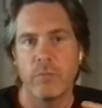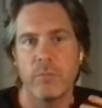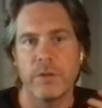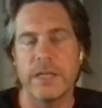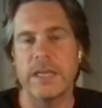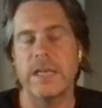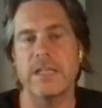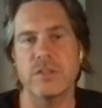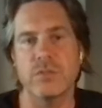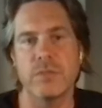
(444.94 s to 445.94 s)
But that
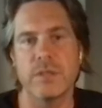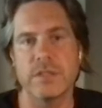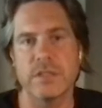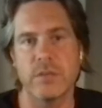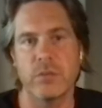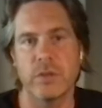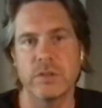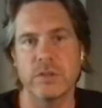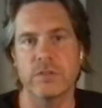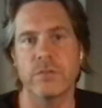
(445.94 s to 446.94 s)
has to be the same way
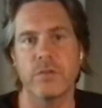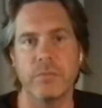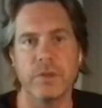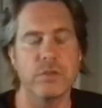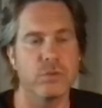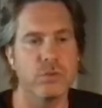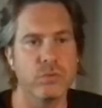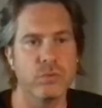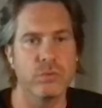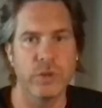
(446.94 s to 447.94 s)
just for me
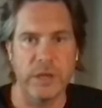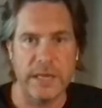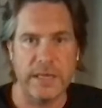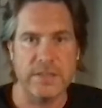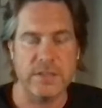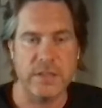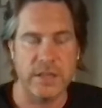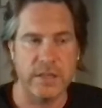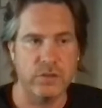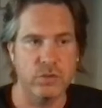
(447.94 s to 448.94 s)
to relax
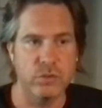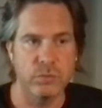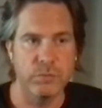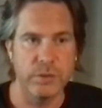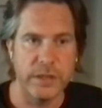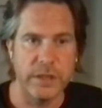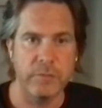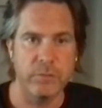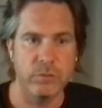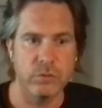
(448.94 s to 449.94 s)
and to be
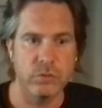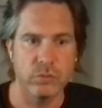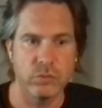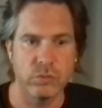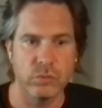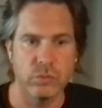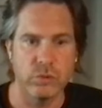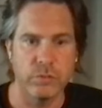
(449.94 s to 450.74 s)
able to